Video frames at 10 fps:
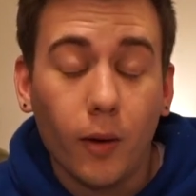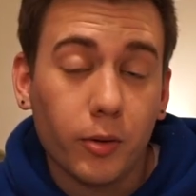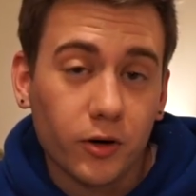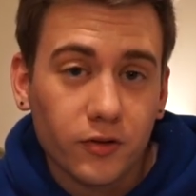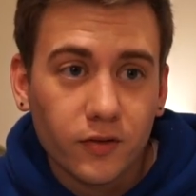
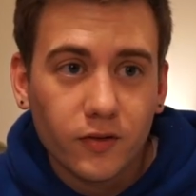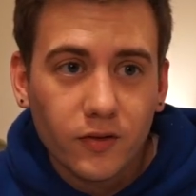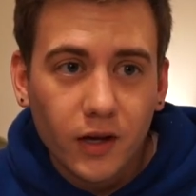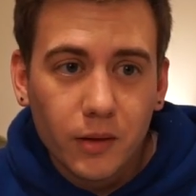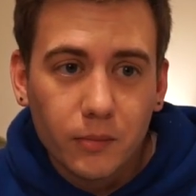
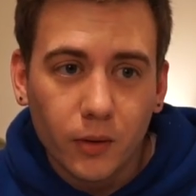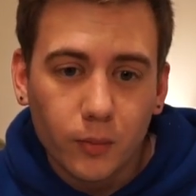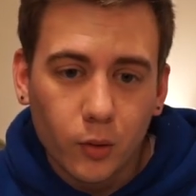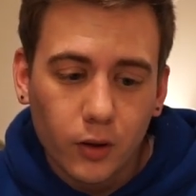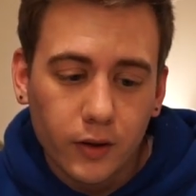person's name,
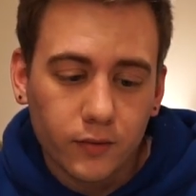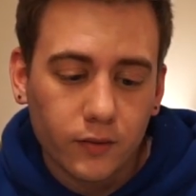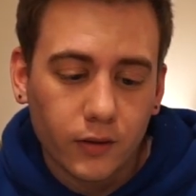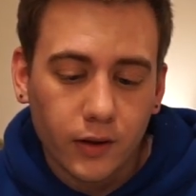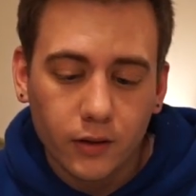but more
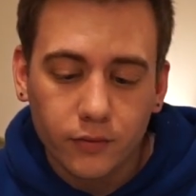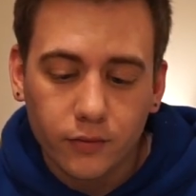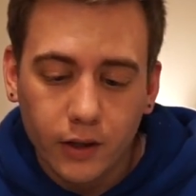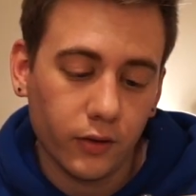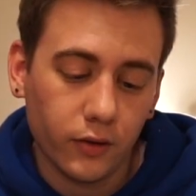as kind
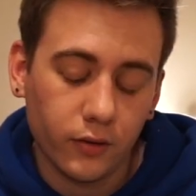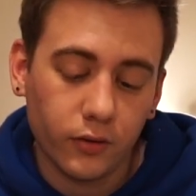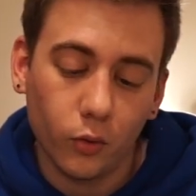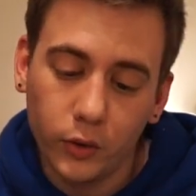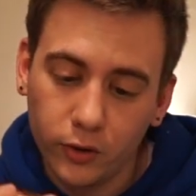of like
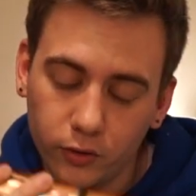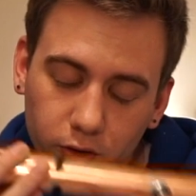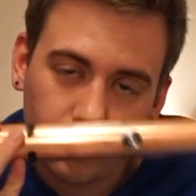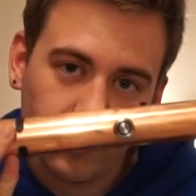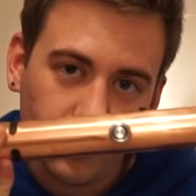the
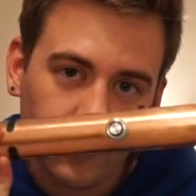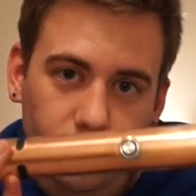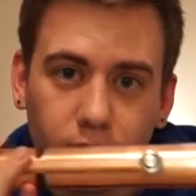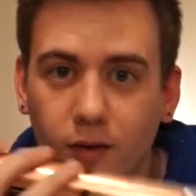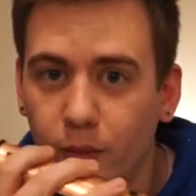wielder of the
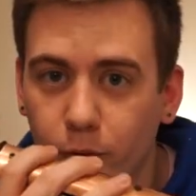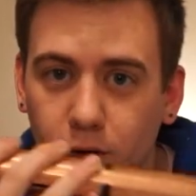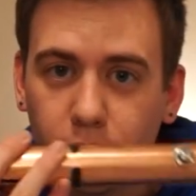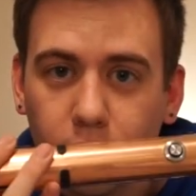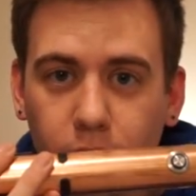
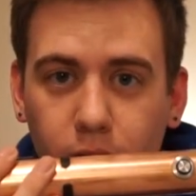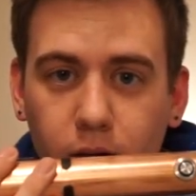saber.